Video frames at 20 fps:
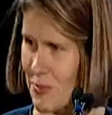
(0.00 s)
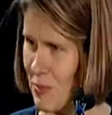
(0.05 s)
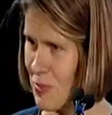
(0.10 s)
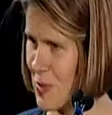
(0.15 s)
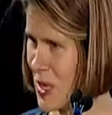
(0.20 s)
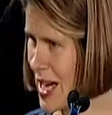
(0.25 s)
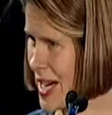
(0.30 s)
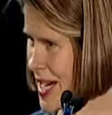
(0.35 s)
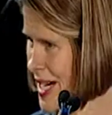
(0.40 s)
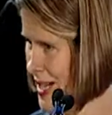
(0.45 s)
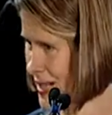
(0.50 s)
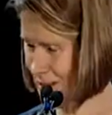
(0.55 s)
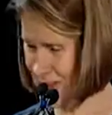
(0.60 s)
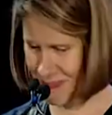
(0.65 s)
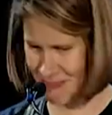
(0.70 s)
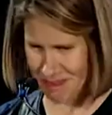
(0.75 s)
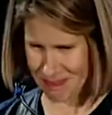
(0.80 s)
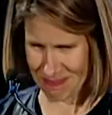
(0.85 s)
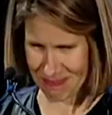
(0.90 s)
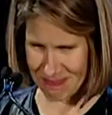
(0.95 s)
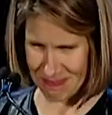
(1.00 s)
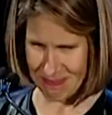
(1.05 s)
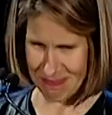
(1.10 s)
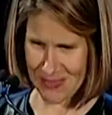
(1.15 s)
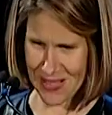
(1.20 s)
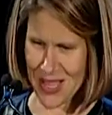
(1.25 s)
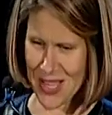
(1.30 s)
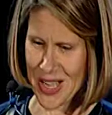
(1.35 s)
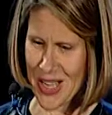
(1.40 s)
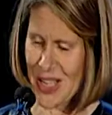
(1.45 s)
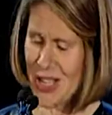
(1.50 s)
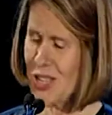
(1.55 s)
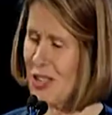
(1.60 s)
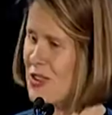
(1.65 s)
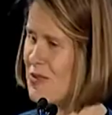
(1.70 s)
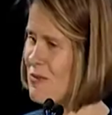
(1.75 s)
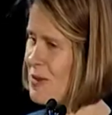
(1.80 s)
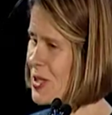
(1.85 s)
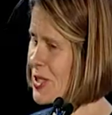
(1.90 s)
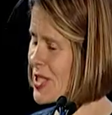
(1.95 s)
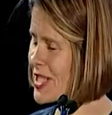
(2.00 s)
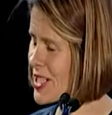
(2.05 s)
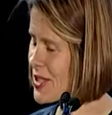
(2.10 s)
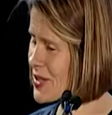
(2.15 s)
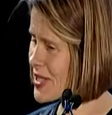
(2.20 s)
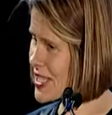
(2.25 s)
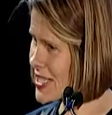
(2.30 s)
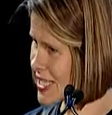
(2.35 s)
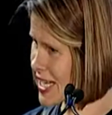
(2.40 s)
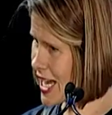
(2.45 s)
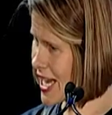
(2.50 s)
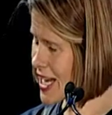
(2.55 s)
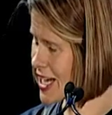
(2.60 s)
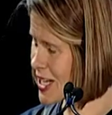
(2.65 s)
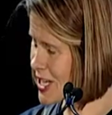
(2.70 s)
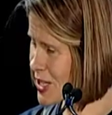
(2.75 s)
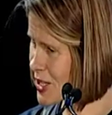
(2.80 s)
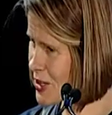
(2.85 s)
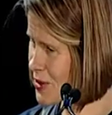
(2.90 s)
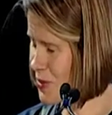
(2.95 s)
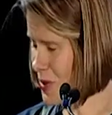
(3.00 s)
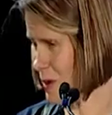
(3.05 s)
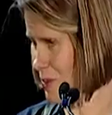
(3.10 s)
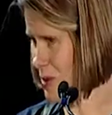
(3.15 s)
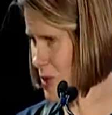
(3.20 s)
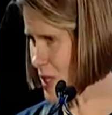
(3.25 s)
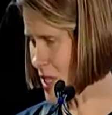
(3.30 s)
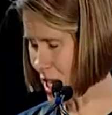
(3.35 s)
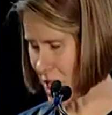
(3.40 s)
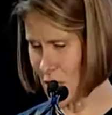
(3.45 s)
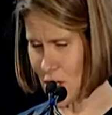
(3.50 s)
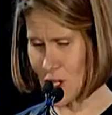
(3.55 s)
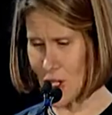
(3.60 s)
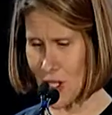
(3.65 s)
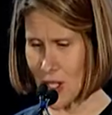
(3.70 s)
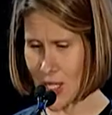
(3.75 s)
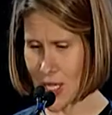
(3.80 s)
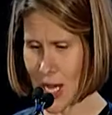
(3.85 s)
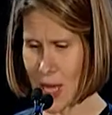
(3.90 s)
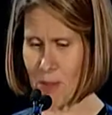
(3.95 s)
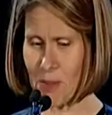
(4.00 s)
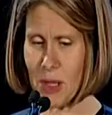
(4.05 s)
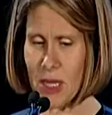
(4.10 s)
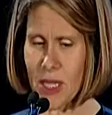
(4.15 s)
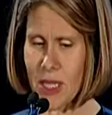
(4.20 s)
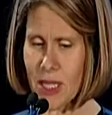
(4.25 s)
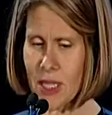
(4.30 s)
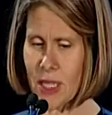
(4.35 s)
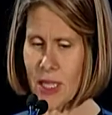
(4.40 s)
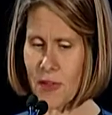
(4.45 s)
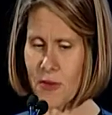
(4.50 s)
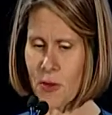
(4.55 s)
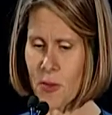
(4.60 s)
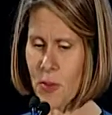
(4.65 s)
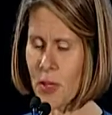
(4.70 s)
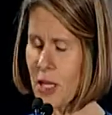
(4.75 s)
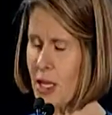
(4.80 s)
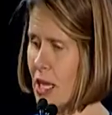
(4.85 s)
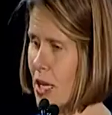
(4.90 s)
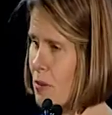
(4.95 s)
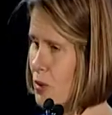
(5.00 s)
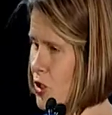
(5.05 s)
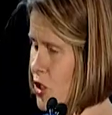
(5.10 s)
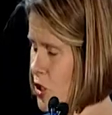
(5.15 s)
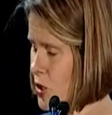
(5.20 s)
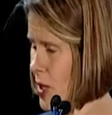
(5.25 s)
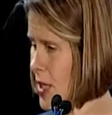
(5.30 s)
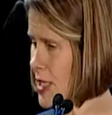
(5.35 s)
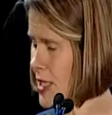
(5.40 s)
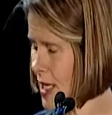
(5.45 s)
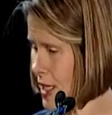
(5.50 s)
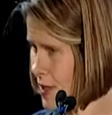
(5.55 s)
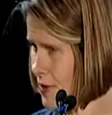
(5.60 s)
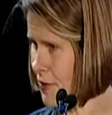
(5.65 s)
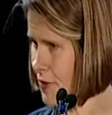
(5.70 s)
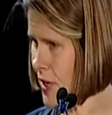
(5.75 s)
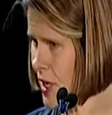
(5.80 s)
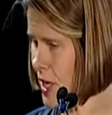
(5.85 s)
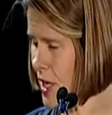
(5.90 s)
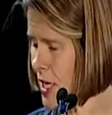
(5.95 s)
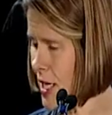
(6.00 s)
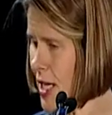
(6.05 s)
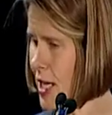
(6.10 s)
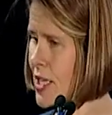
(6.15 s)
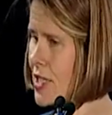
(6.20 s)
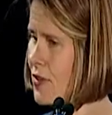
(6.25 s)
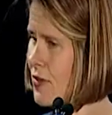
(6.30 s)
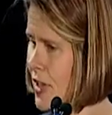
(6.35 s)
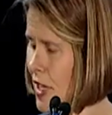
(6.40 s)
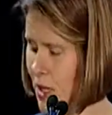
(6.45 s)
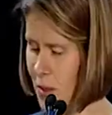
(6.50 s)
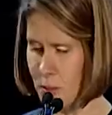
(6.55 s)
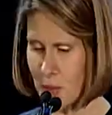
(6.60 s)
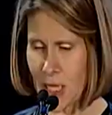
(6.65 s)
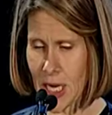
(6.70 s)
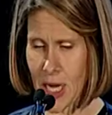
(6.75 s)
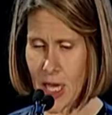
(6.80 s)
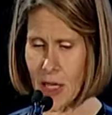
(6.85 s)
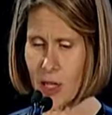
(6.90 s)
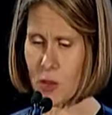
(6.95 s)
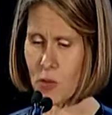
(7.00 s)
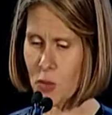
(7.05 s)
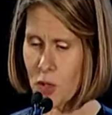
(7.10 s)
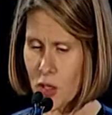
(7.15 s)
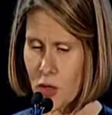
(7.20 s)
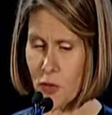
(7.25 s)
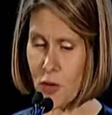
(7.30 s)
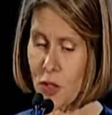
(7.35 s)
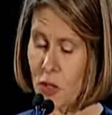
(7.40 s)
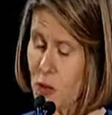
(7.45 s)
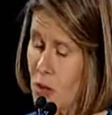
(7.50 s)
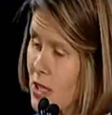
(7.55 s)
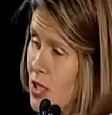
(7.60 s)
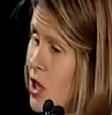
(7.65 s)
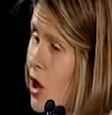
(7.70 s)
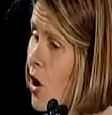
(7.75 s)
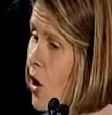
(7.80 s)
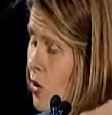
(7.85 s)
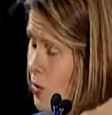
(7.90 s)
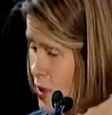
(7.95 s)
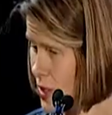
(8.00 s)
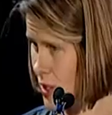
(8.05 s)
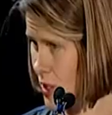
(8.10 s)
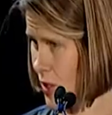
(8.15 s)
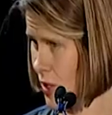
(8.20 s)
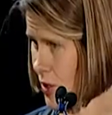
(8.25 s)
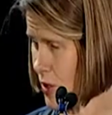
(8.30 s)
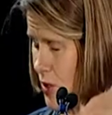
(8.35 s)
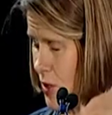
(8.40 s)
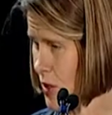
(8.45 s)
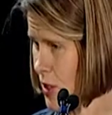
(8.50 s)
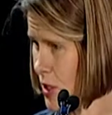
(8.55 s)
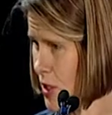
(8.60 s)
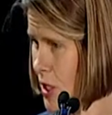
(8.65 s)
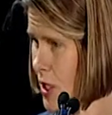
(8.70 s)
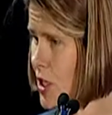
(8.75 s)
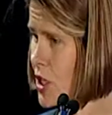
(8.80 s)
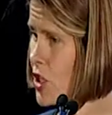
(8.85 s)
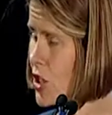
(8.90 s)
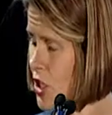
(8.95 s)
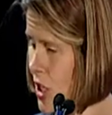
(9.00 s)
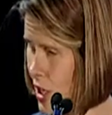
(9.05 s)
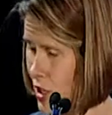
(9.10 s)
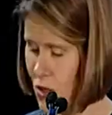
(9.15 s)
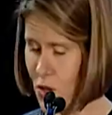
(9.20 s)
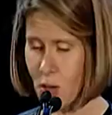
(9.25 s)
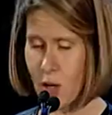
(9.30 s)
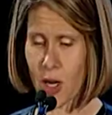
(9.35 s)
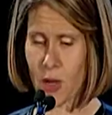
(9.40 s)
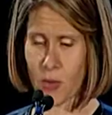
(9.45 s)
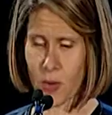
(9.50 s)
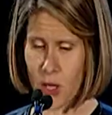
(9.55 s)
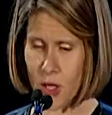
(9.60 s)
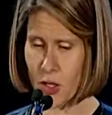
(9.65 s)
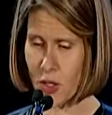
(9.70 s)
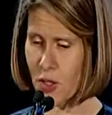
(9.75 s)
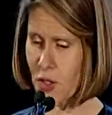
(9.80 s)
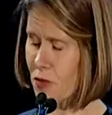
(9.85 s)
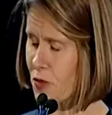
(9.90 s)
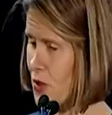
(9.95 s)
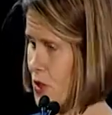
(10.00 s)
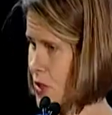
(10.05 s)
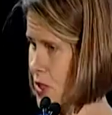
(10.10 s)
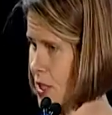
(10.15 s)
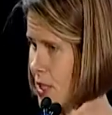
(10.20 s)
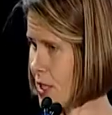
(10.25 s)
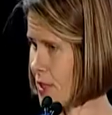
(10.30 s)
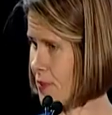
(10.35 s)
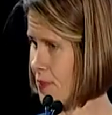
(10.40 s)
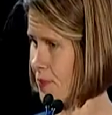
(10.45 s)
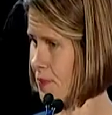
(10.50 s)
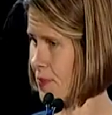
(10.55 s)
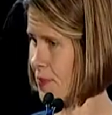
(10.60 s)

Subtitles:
Pierre, you've built an outstanding reputation at BDC for being able to identify and develop talent, which for you has always included gender and racial diversity.